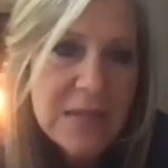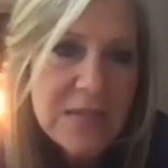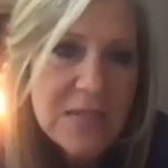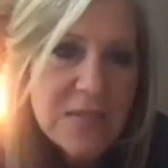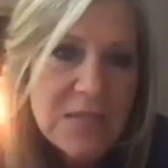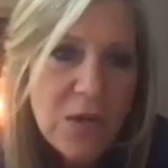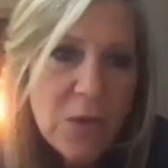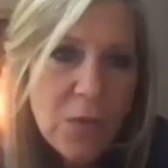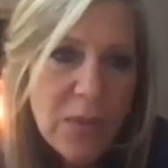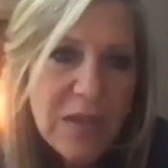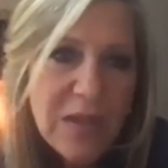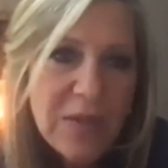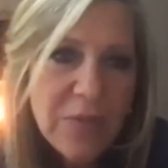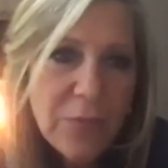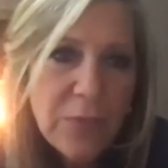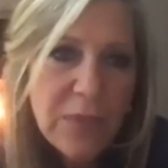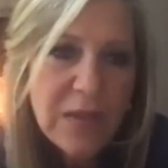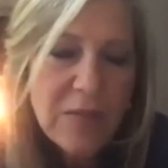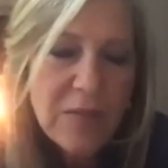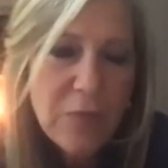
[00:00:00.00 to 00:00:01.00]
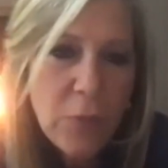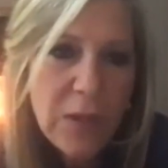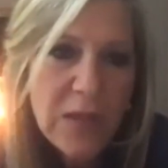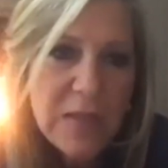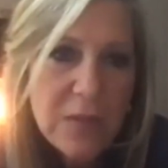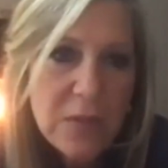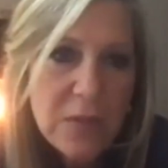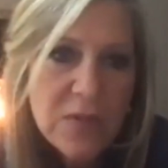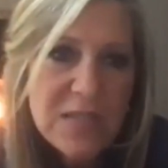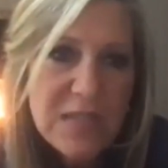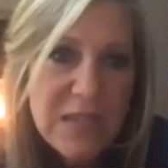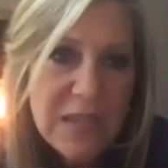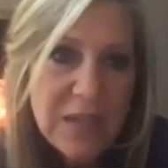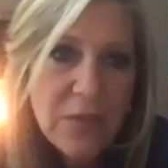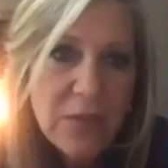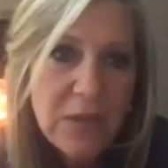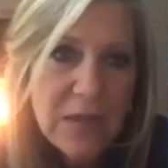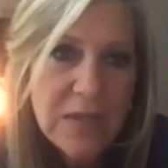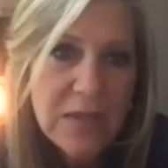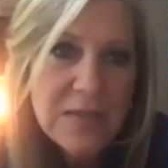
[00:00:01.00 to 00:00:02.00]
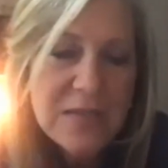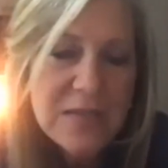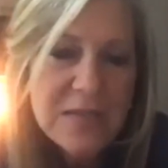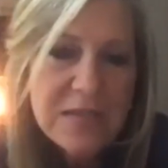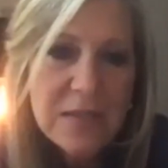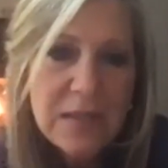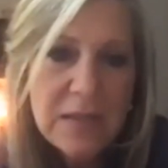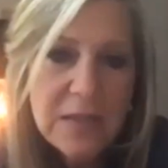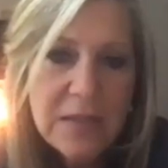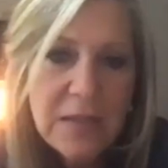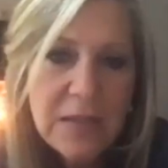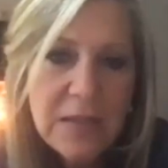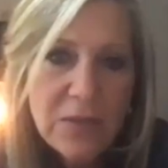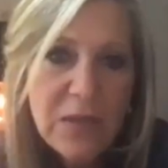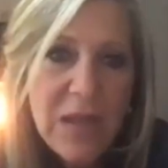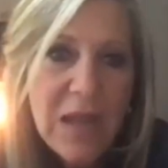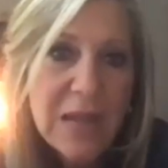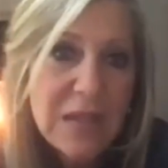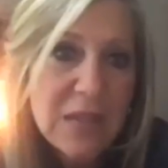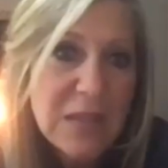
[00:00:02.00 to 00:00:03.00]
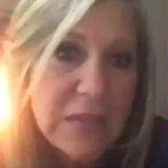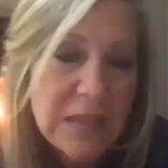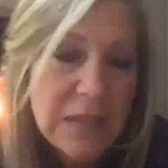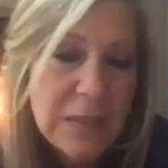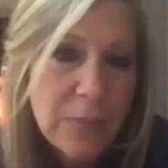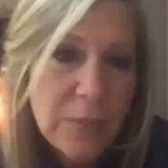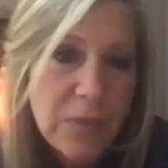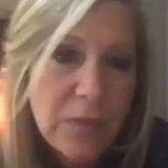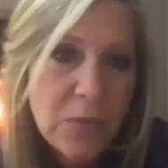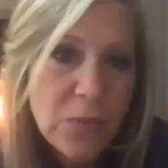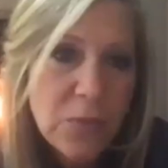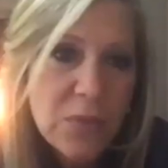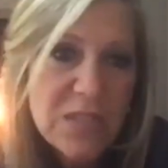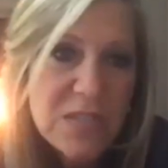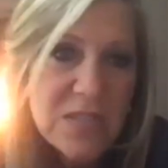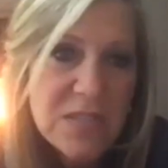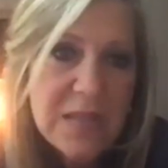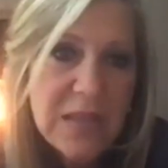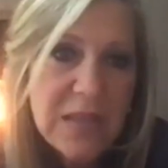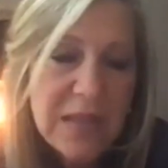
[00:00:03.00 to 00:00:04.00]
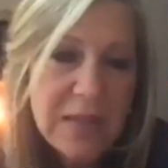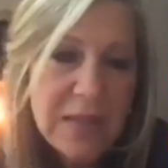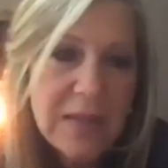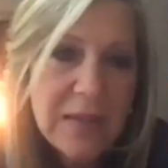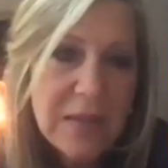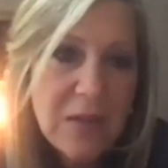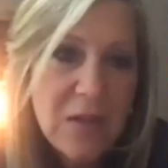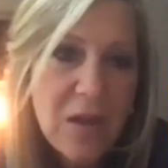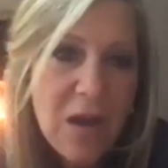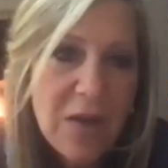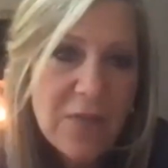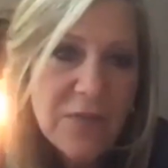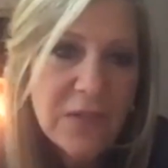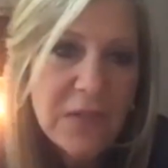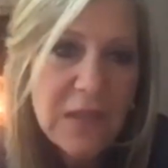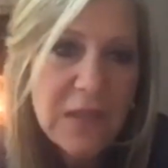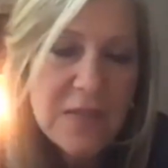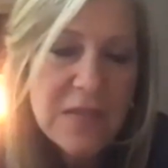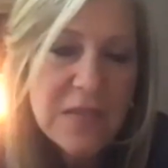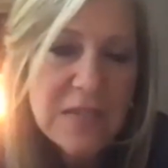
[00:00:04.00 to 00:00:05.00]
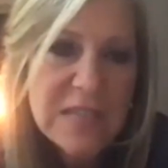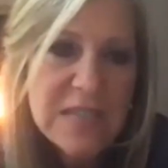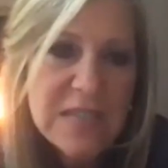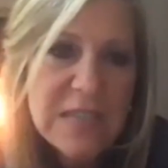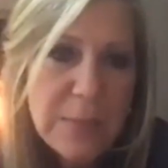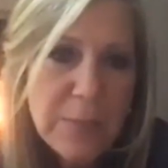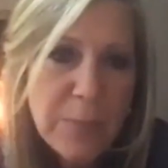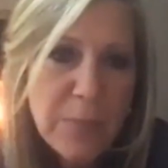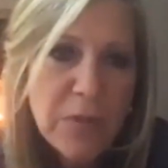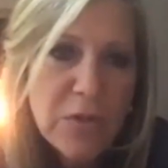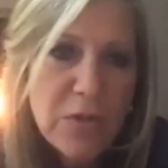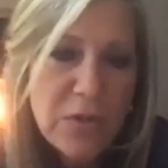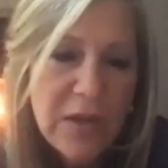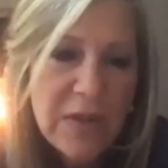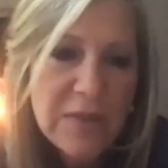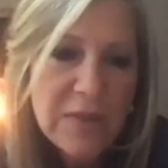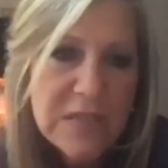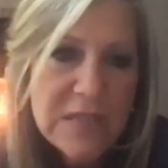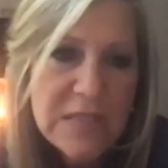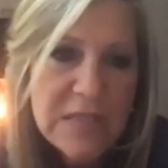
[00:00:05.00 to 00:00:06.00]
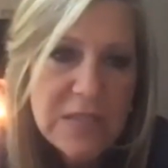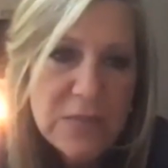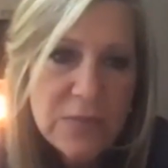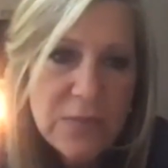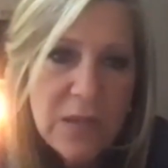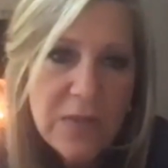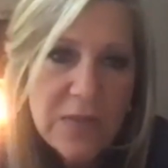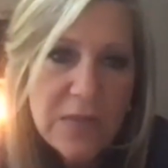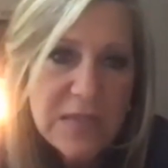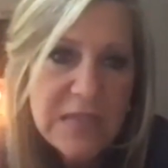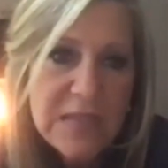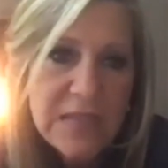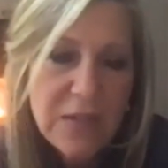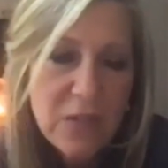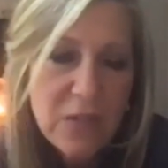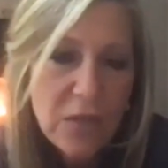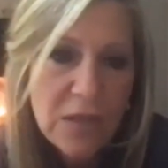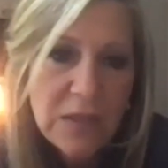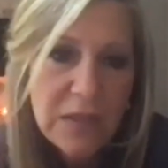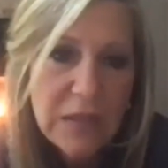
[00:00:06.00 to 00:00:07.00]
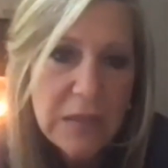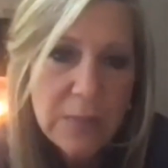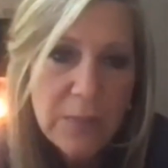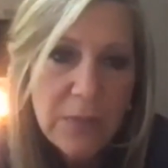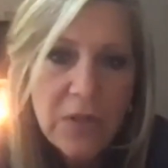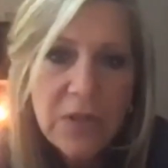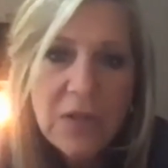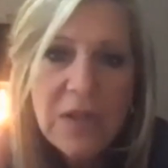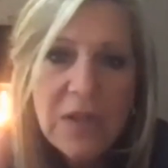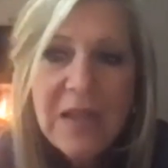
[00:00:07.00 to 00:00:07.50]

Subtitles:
So if we avoid those areas and they're not cleanable, which they, and often in these deeper crevices around the teeth aren't cleanable,